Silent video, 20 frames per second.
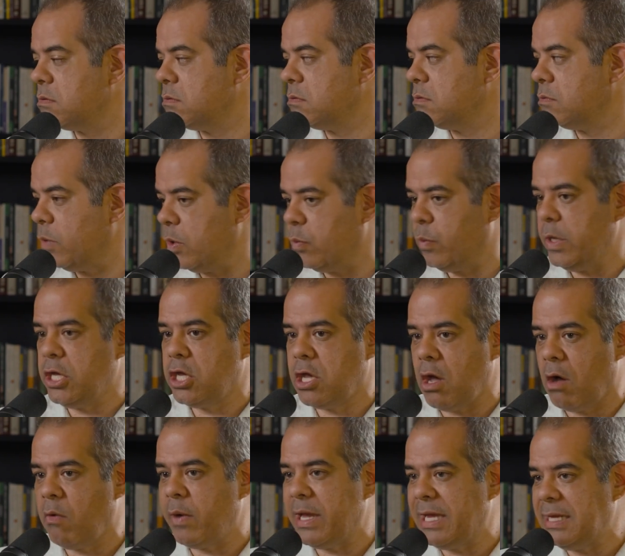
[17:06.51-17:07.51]
Yeah. We, we
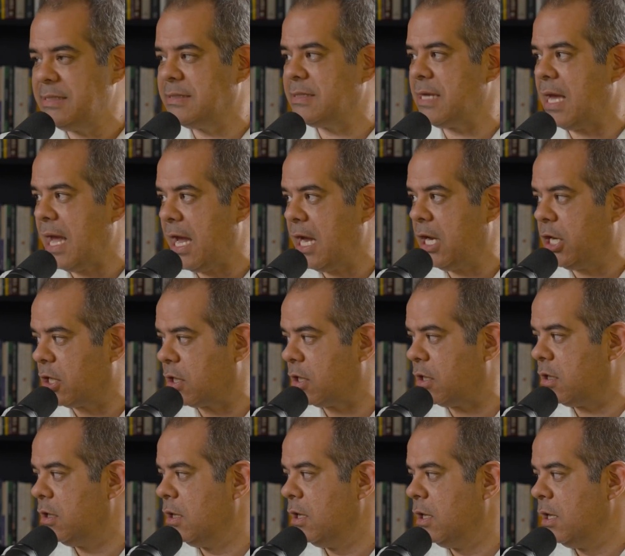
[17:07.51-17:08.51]
go into
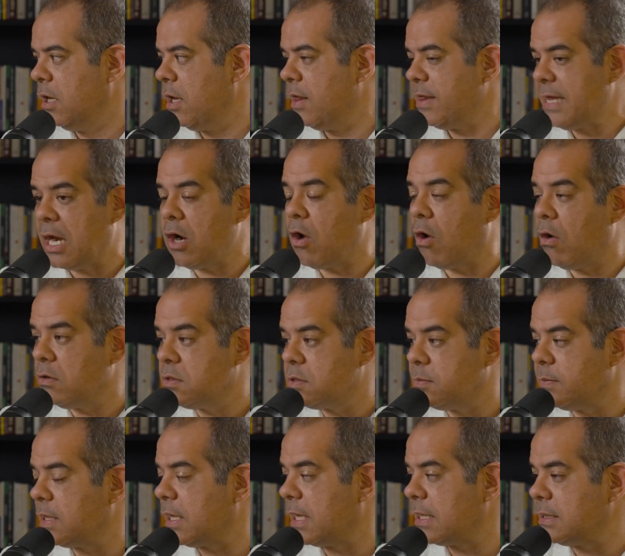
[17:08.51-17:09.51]
error that
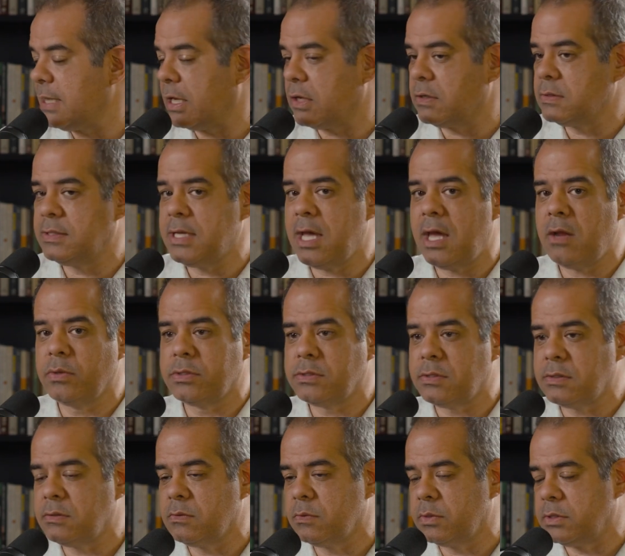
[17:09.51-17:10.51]
ultimately, like Dale said,
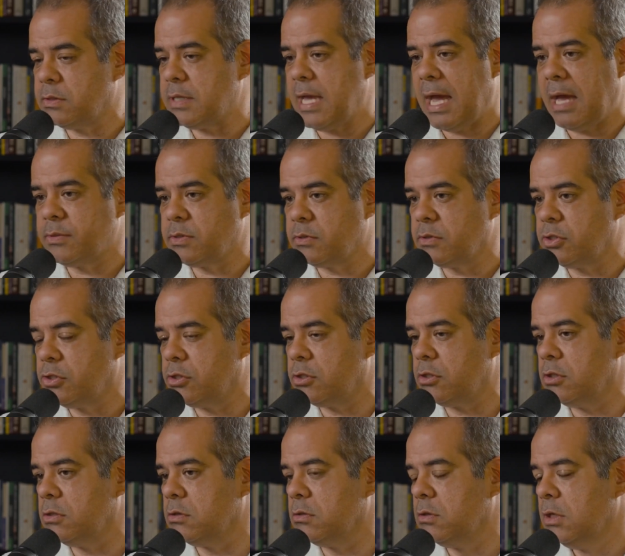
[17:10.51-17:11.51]
which is which is absolutely
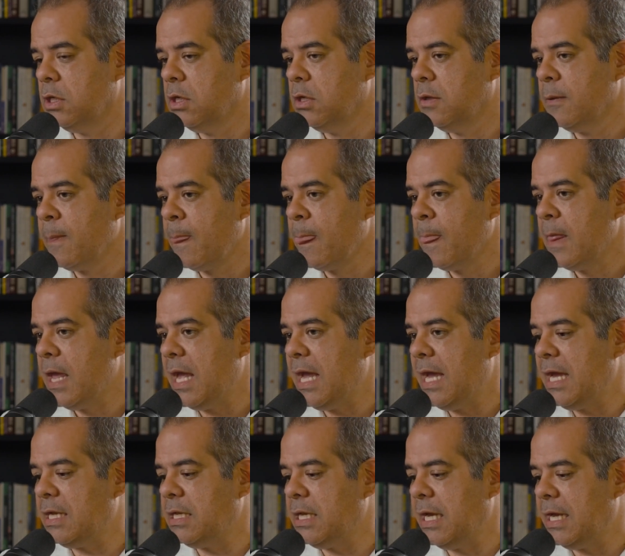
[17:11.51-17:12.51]
true,
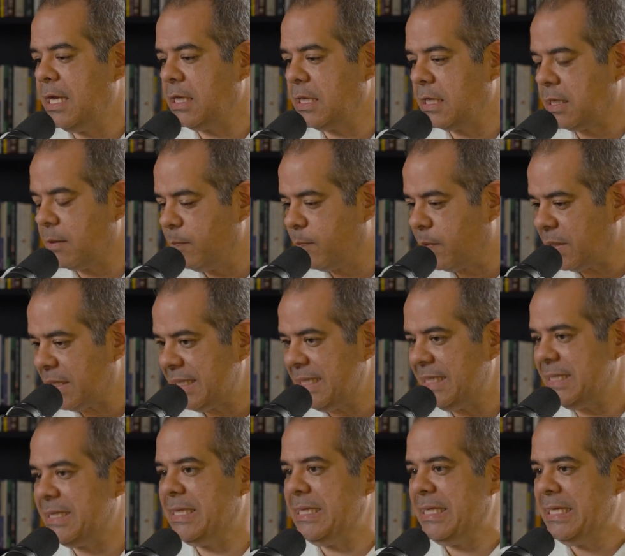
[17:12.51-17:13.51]
it it
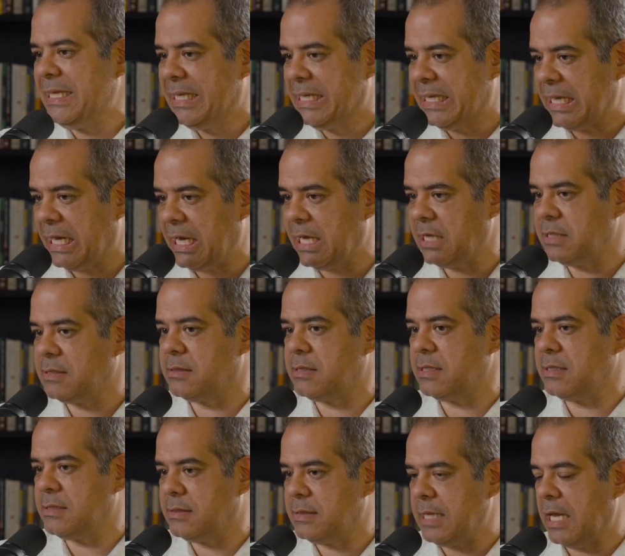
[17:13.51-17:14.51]
completely guts
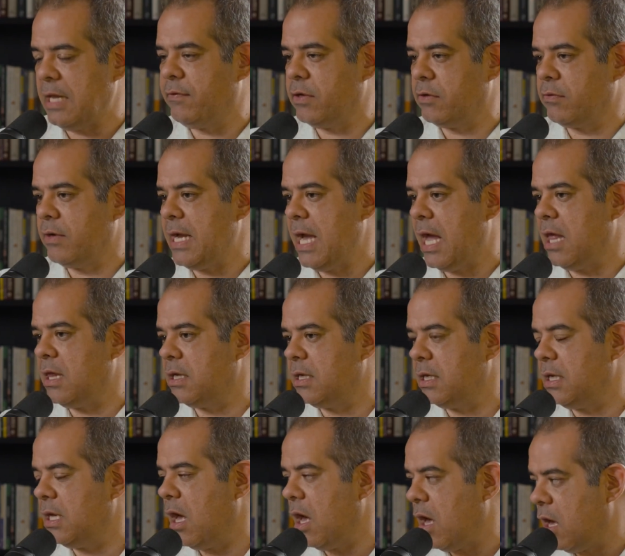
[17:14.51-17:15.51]
the saving
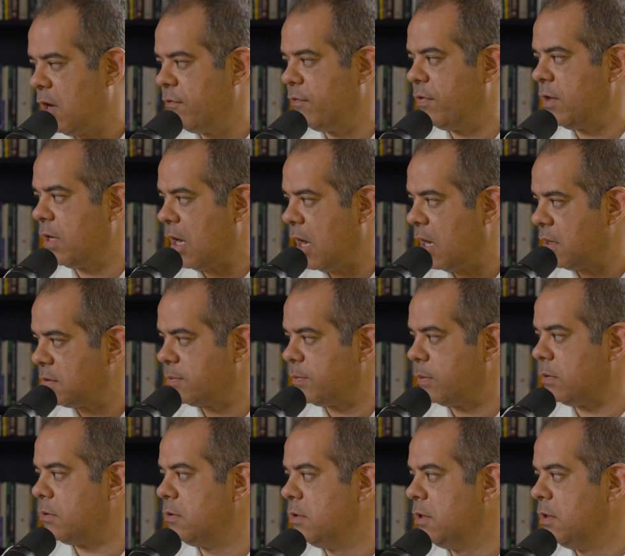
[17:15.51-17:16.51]
reality of the
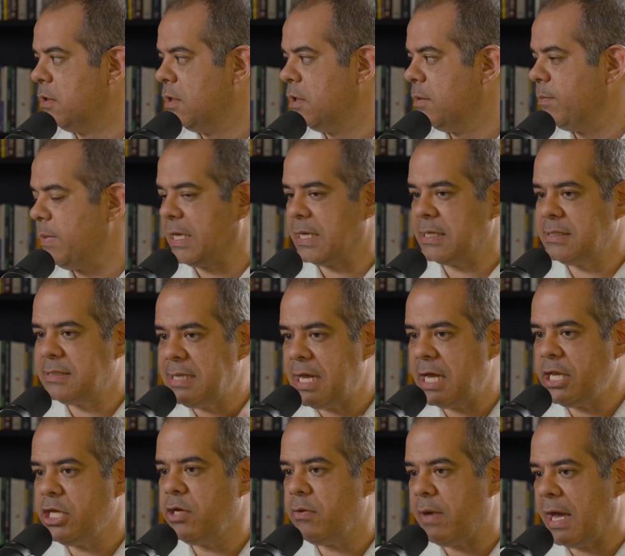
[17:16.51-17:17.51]
gospel. Amen. Because
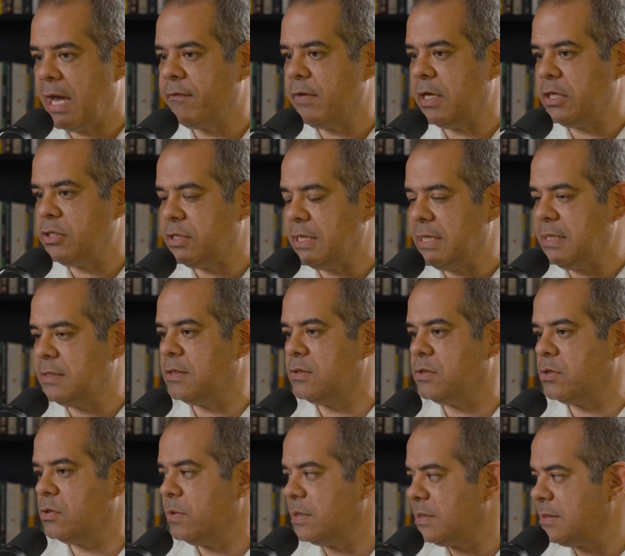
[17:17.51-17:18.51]
then you have a
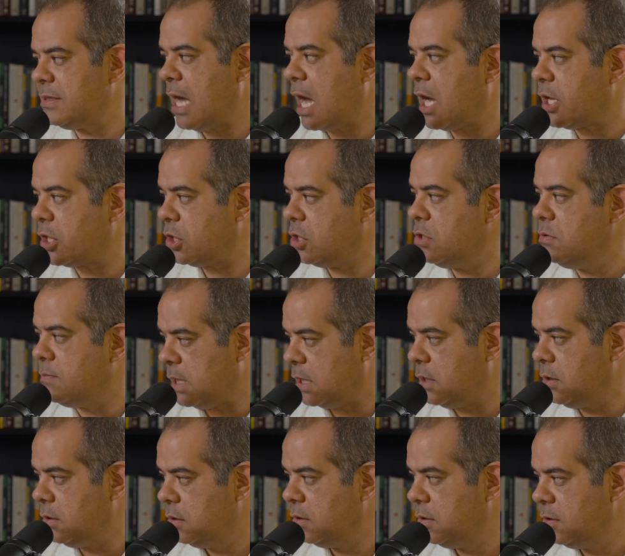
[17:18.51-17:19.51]
Jesus who is not
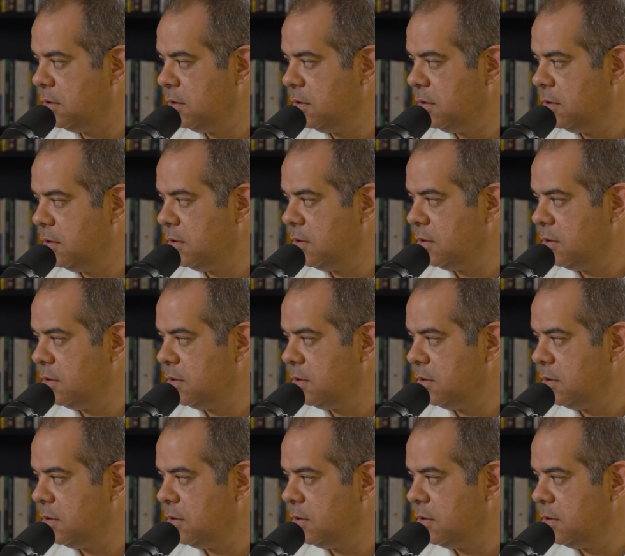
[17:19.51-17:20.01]
human, mm-hmm.